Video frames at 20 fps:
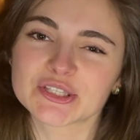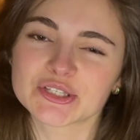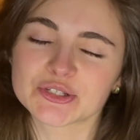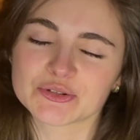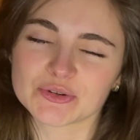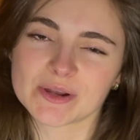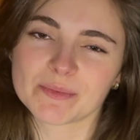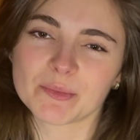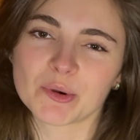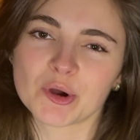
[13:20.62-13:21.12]
the
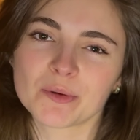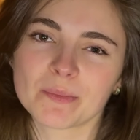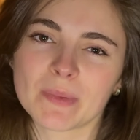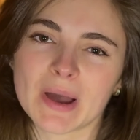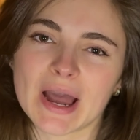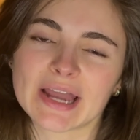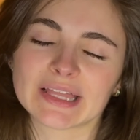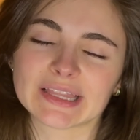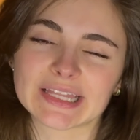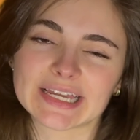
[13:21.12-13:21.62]
Dreamer
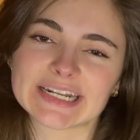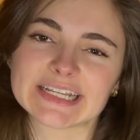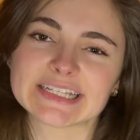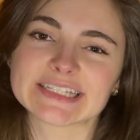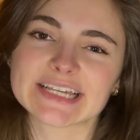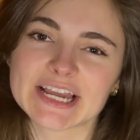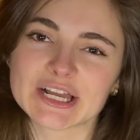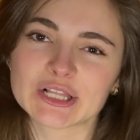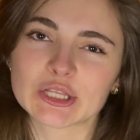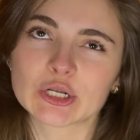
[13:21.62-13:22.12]
by Laini
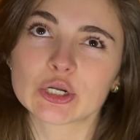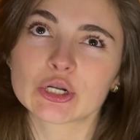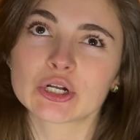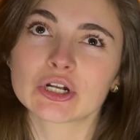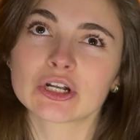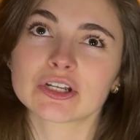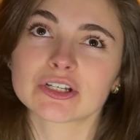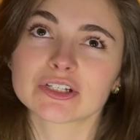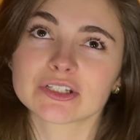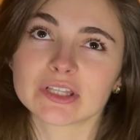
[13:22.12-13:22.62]

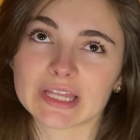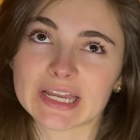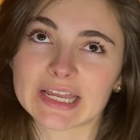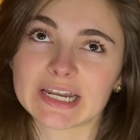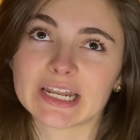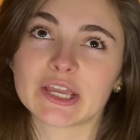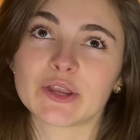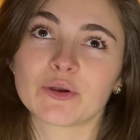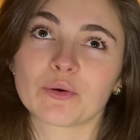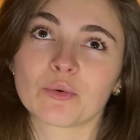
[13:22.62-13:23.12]
Taylor.
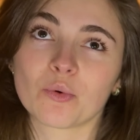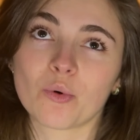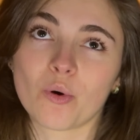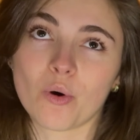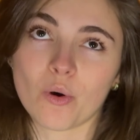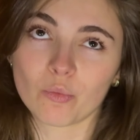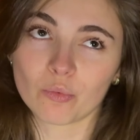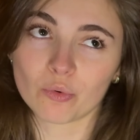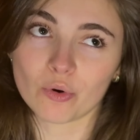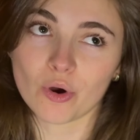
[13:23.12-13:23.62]
Laini
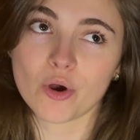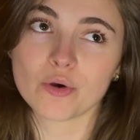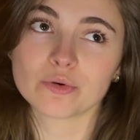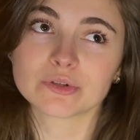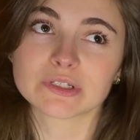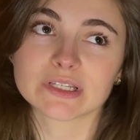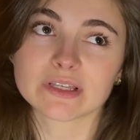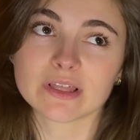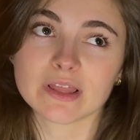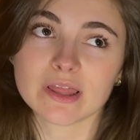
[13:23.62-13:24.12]

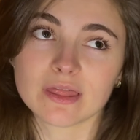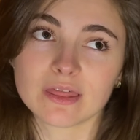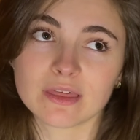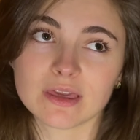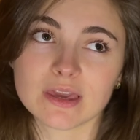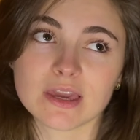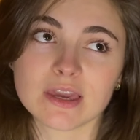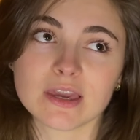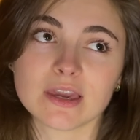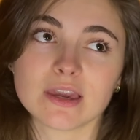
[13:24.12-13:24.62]
wrote
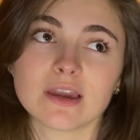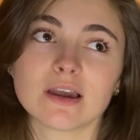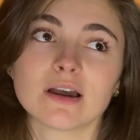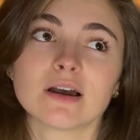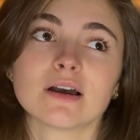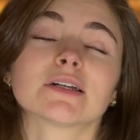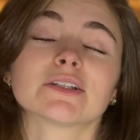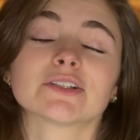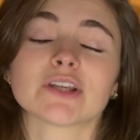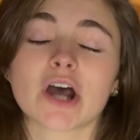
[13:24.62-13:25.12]
the
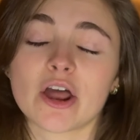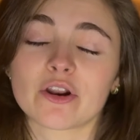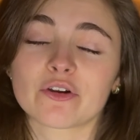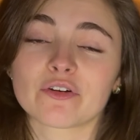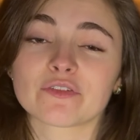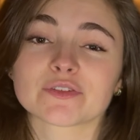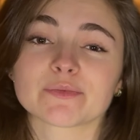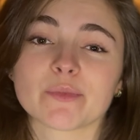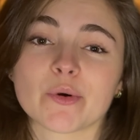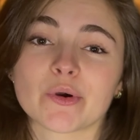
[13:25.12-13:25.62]
Daughter
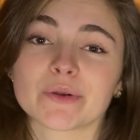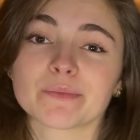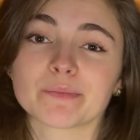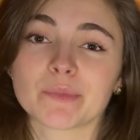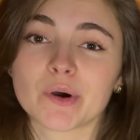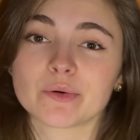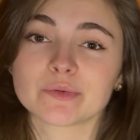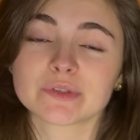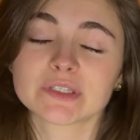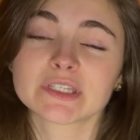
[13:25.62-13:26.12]
of Smoke and
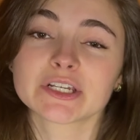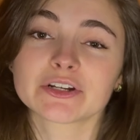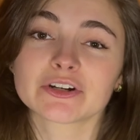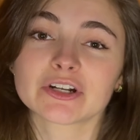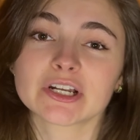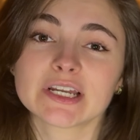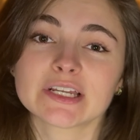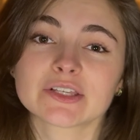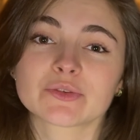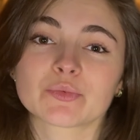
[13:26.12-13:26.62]
Bone
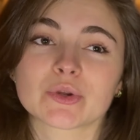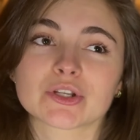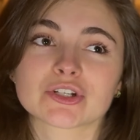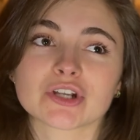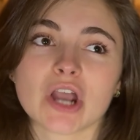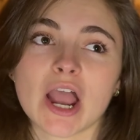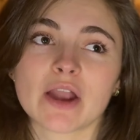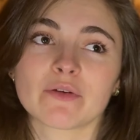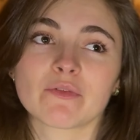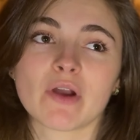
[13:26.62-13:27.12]
series, which
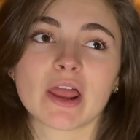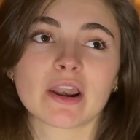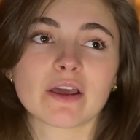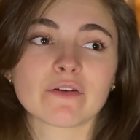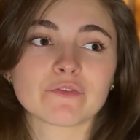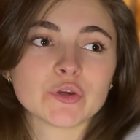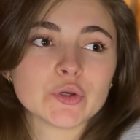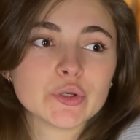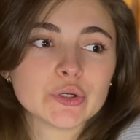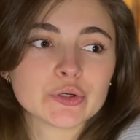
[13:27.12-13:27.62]
I read a
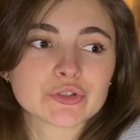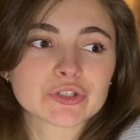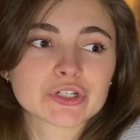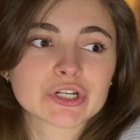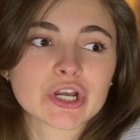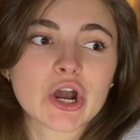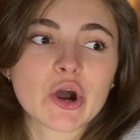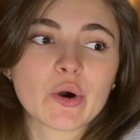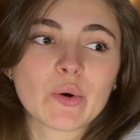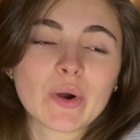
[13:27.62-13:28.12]
few years
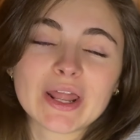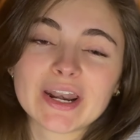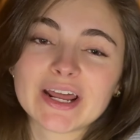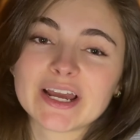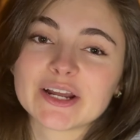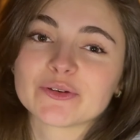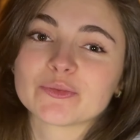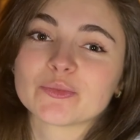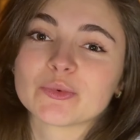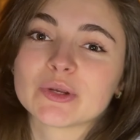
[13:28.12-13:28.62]
ago and
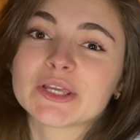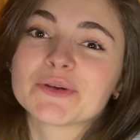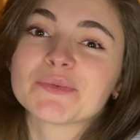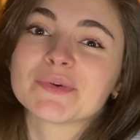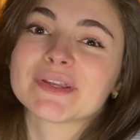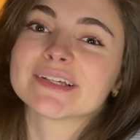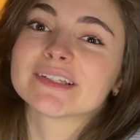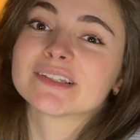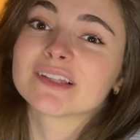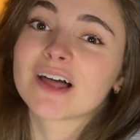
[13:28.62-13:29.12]
I really,
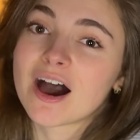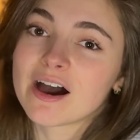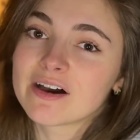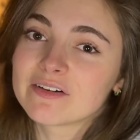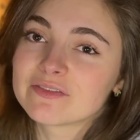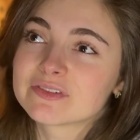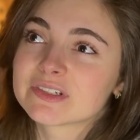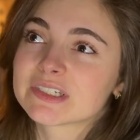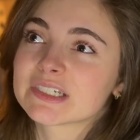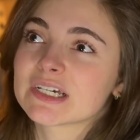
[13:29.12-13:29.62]
really
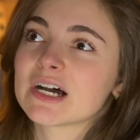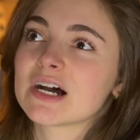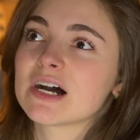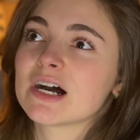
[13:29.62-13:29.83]
loved.